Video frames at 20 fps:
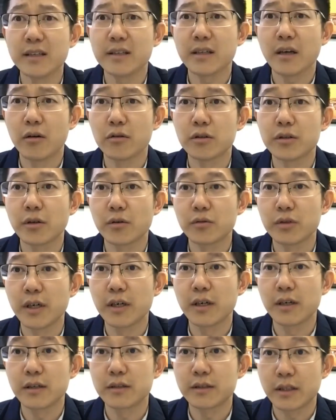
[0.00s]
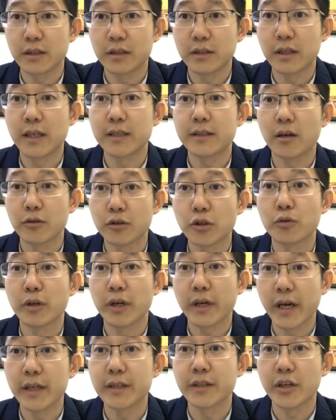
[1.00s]
also
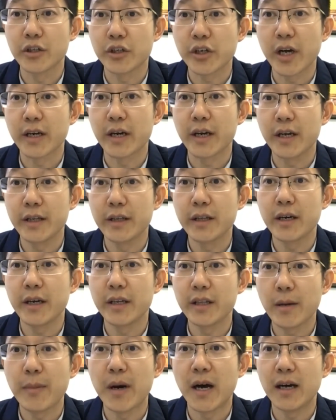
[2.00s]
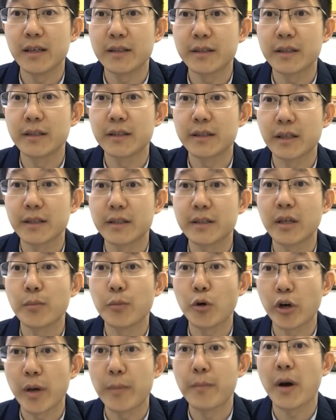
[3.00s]
the case in China. In the past, it's a
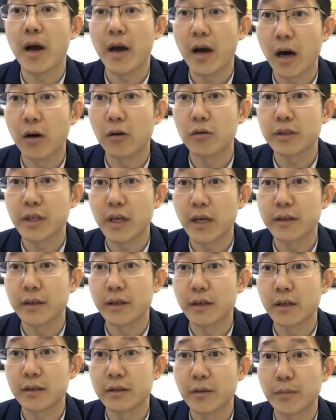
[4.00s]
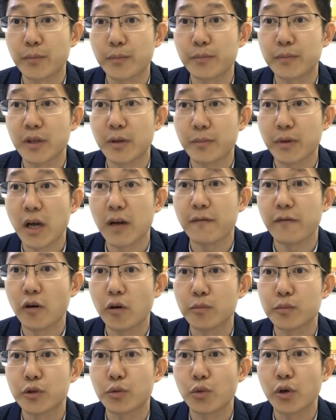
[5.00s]
simply buyout, and the
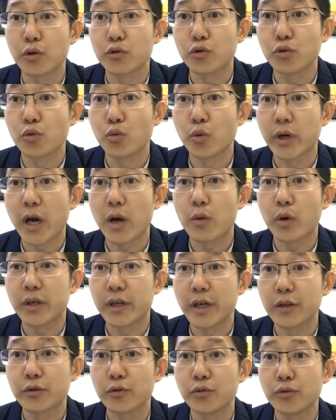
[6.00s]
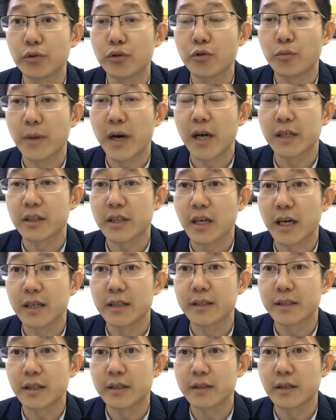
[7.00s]
platforms will do whatever they do to
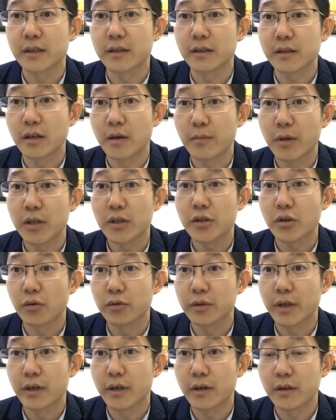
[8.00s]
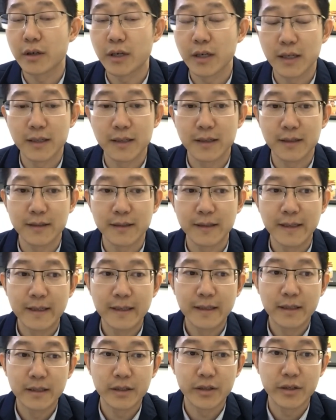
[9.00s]
monetize and commercial
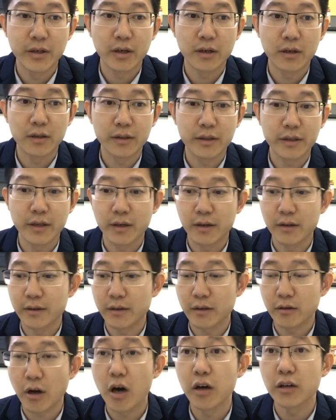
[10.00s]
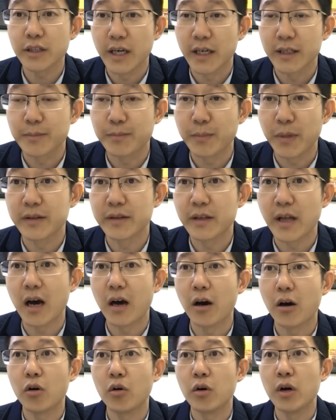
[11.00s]
their content. But
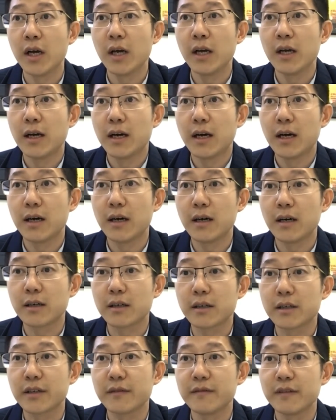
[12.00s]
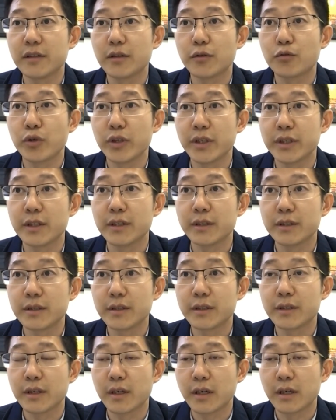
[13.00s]
now, given the reasons